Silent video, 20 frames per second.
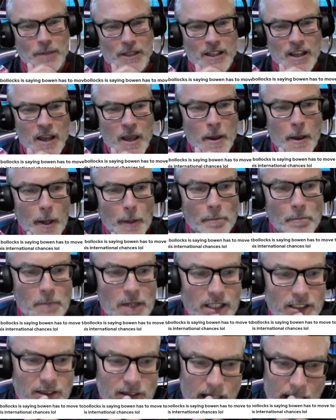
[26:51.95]
me. A
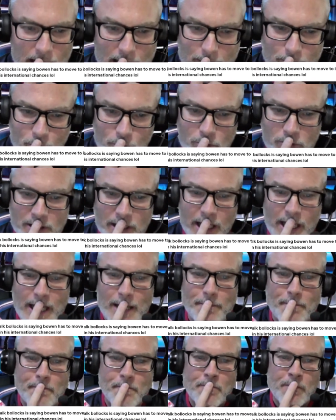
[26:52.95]
mid-table
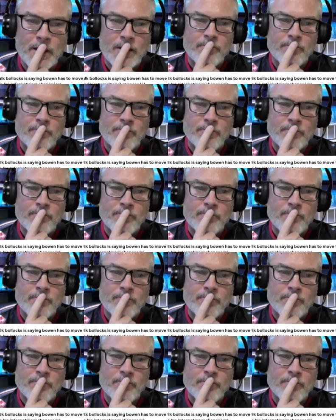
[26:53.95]
team.